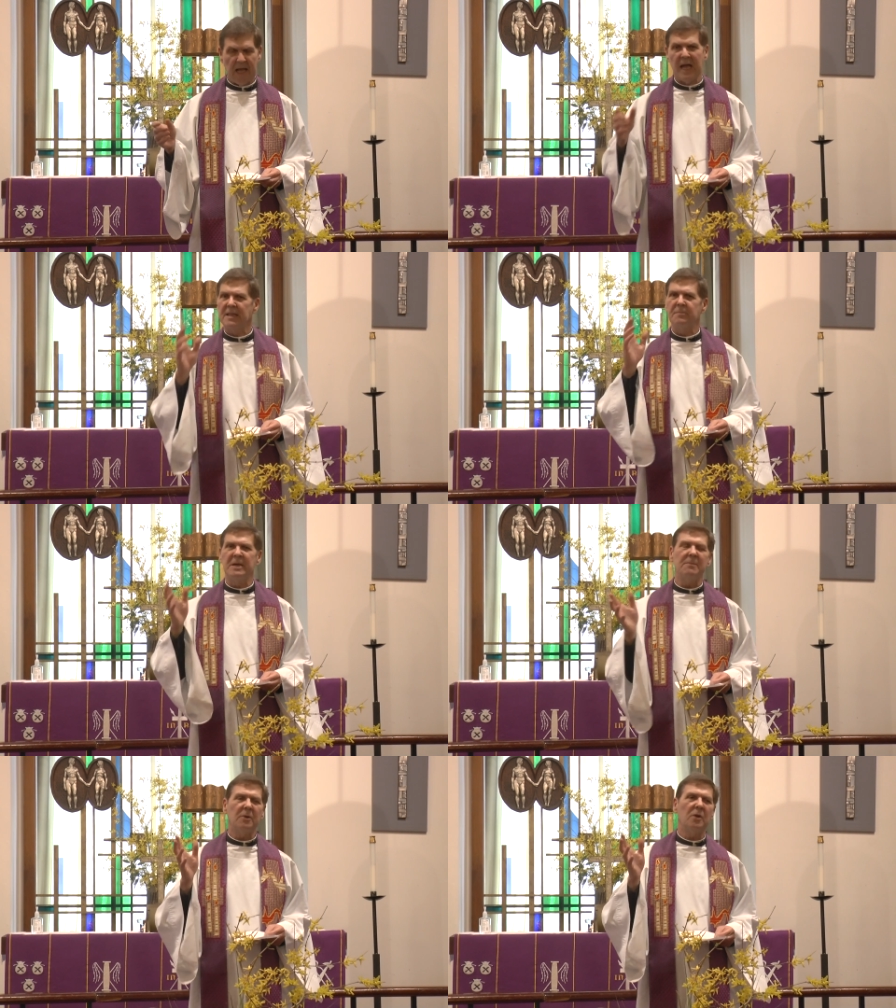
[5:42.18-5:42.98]
And the
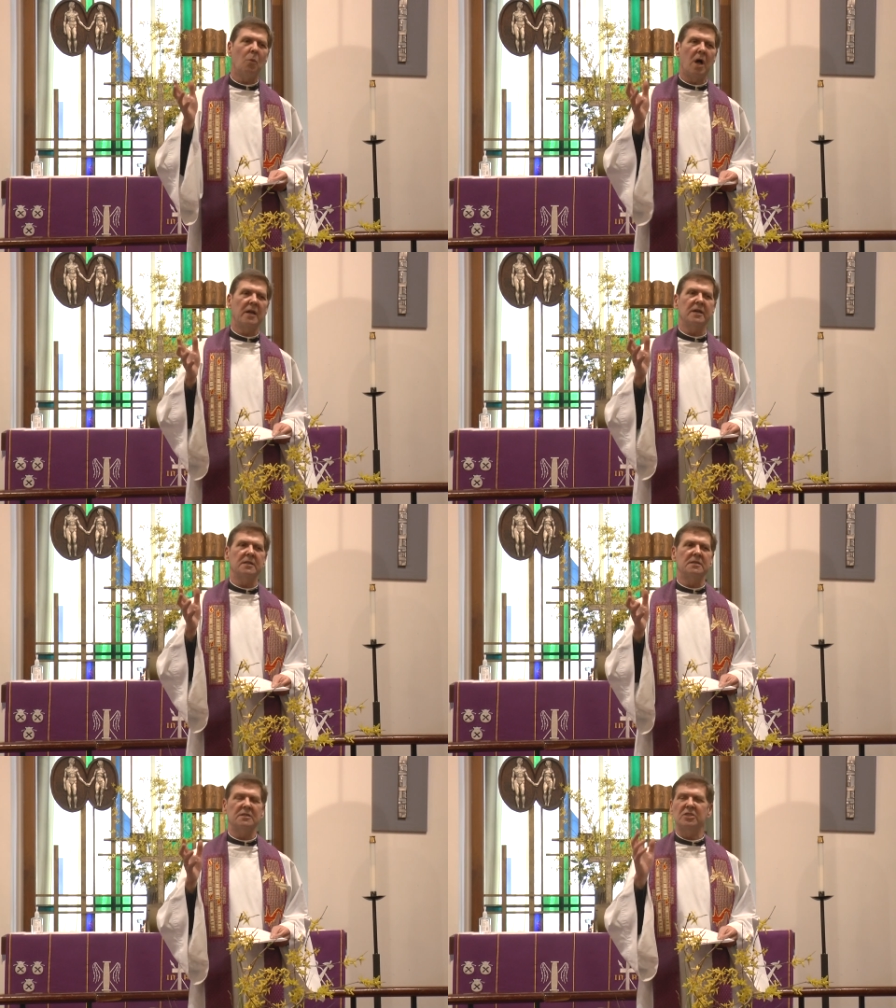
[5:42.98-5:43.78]
people
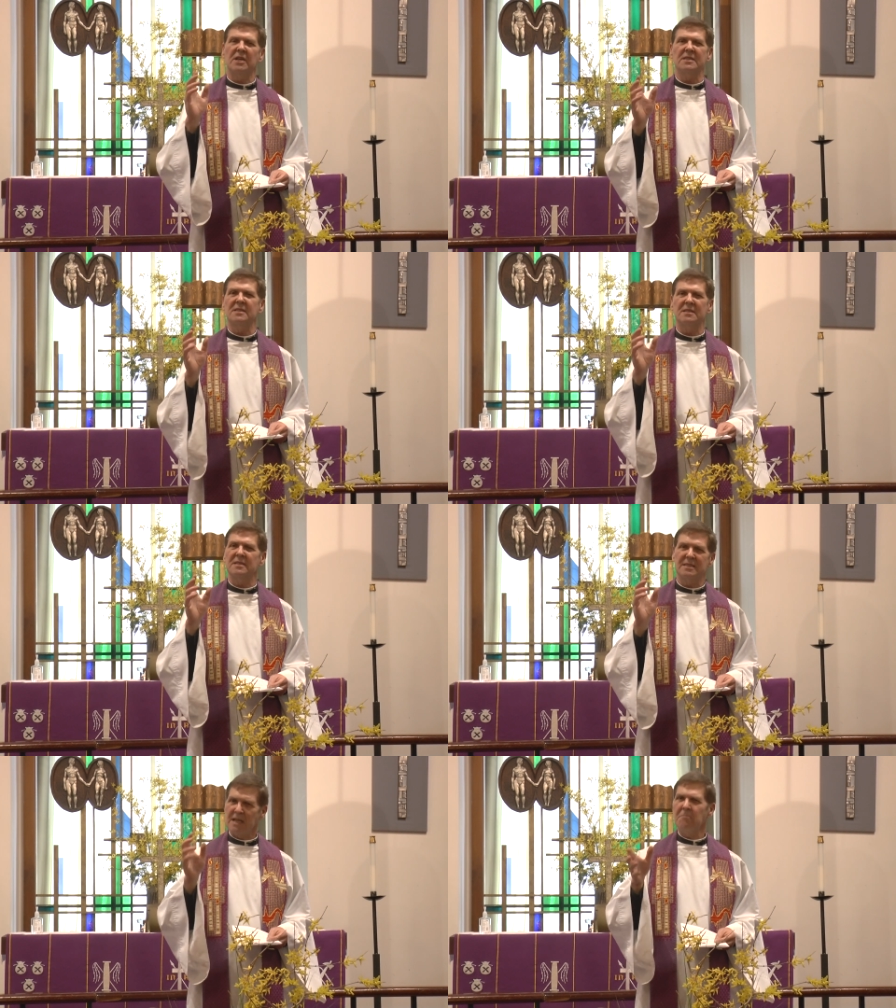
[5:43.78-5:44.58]
wanted
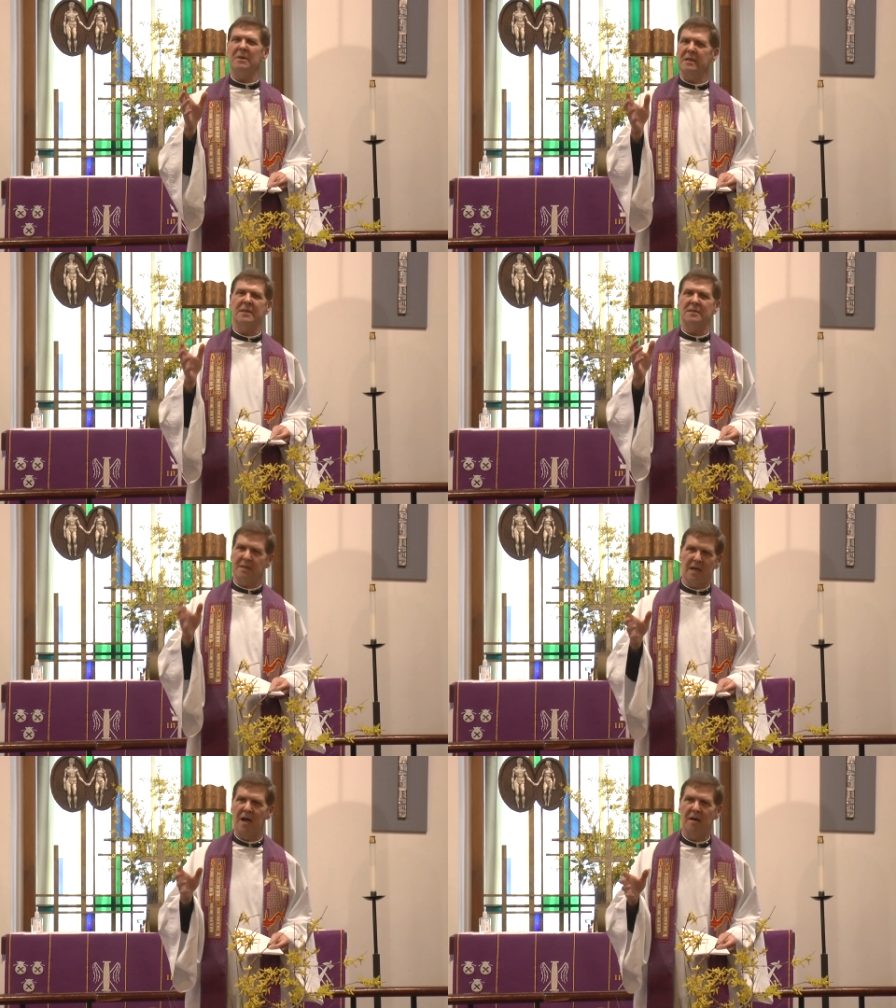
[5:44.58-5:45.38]
just somebody to
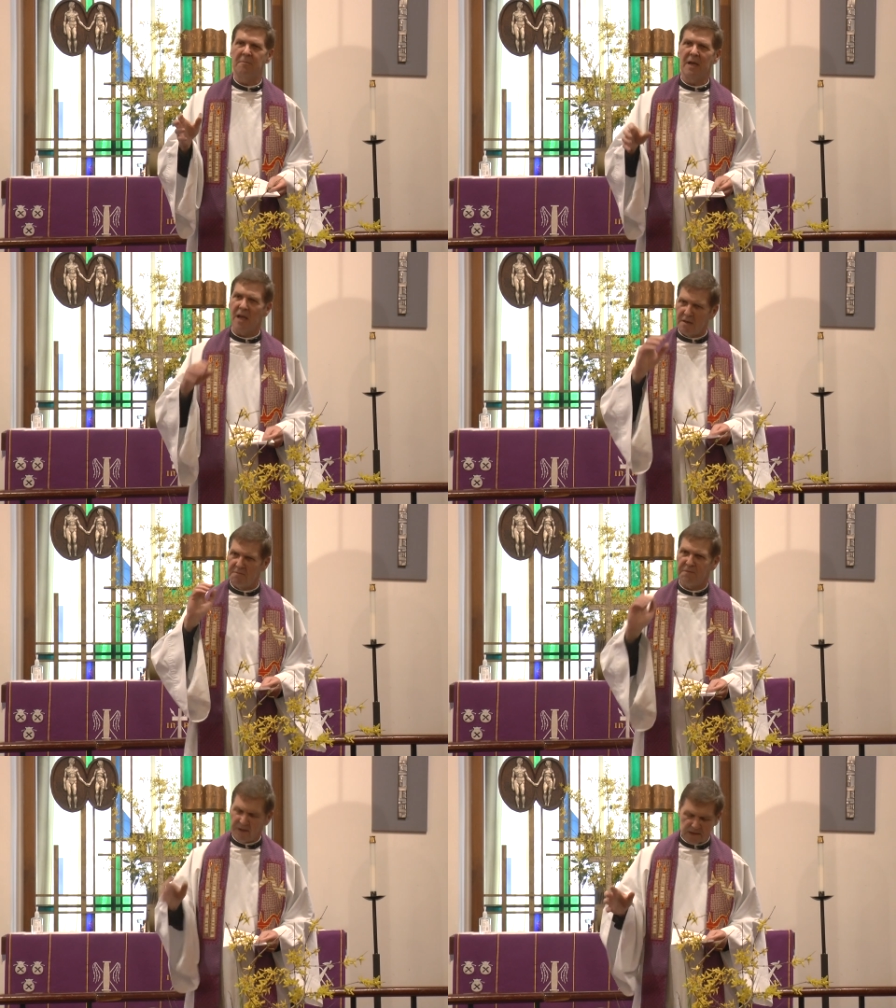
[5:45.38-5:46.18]
come
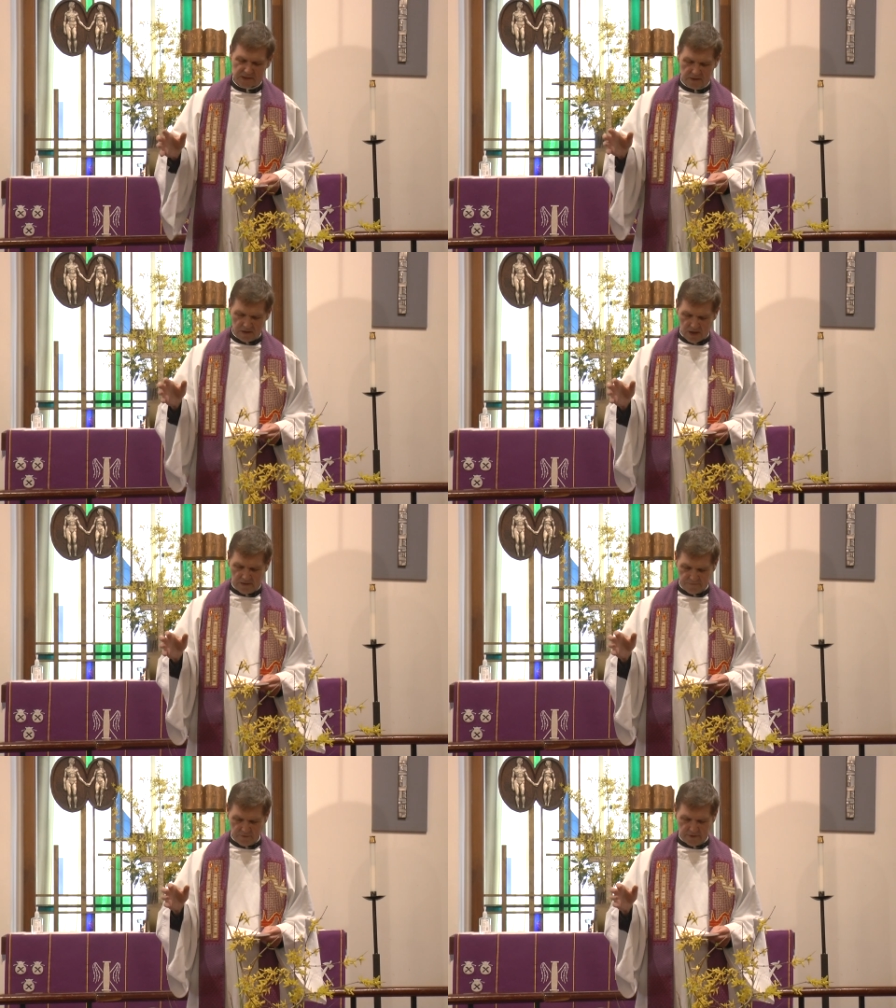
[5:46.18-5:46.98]
and fix it
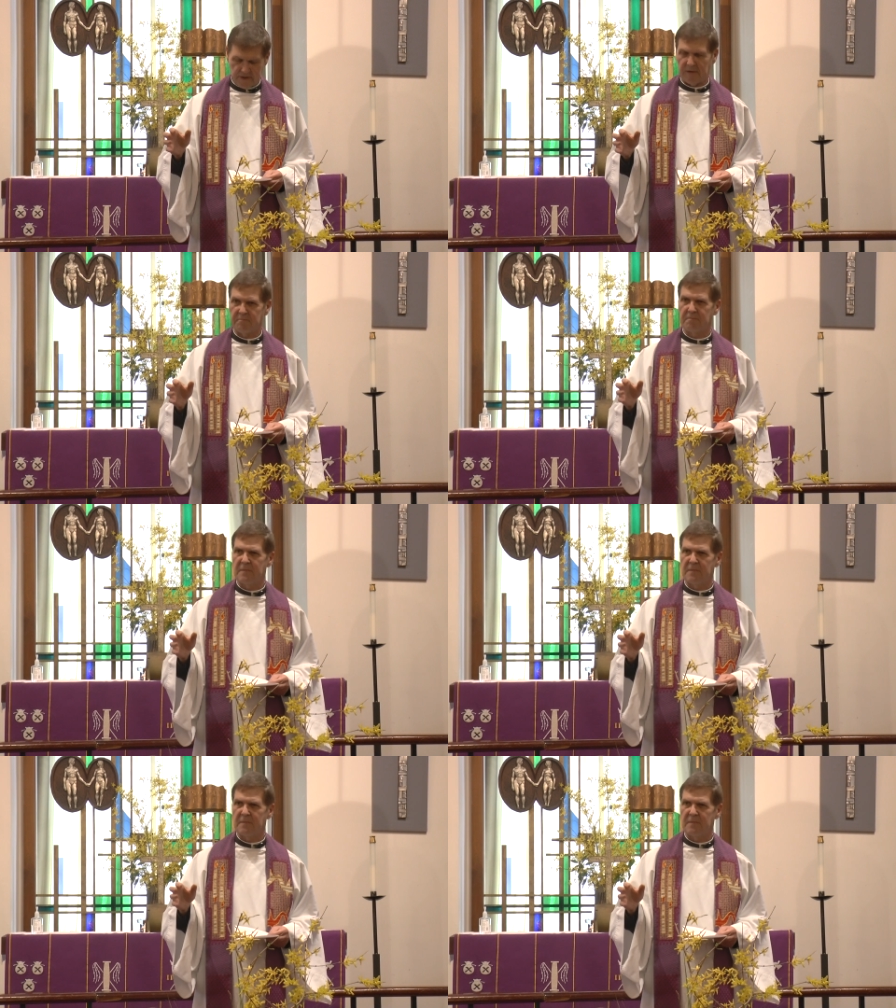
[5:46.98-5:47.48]
all for them.